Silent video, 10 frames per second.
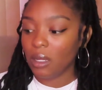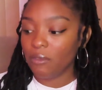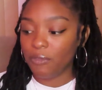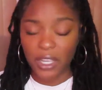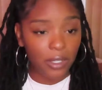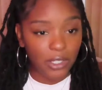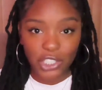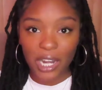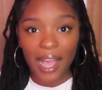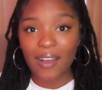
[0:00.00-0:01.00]
figure this
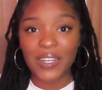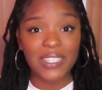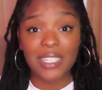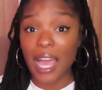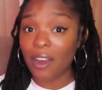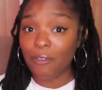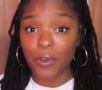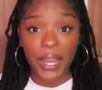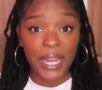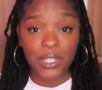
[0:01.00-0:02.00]
shit out and is not
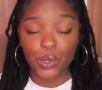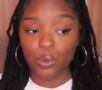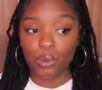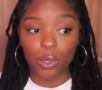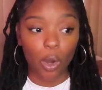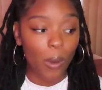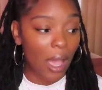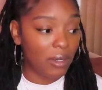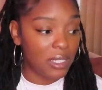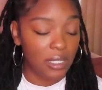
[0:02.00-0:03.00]
afraid to go
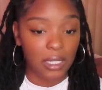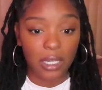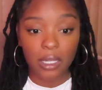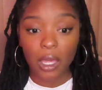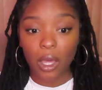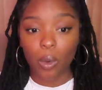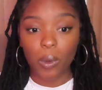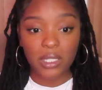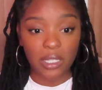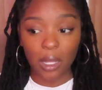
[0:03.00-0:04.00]
out and see
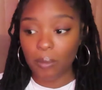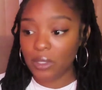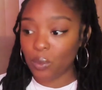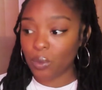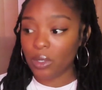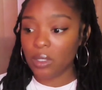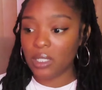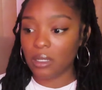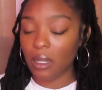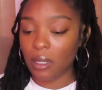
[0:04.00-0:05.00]
what's up with the world
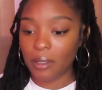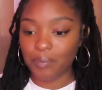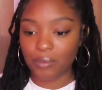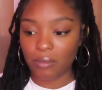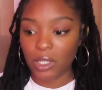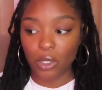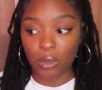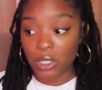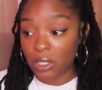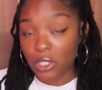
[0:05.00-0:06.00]
and
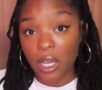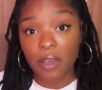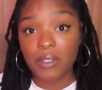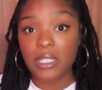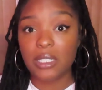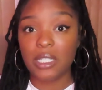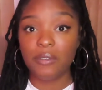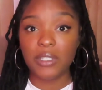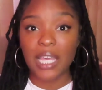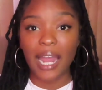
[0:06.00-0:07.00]
touch the oven to see
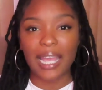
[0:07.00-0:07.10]
if it's hot.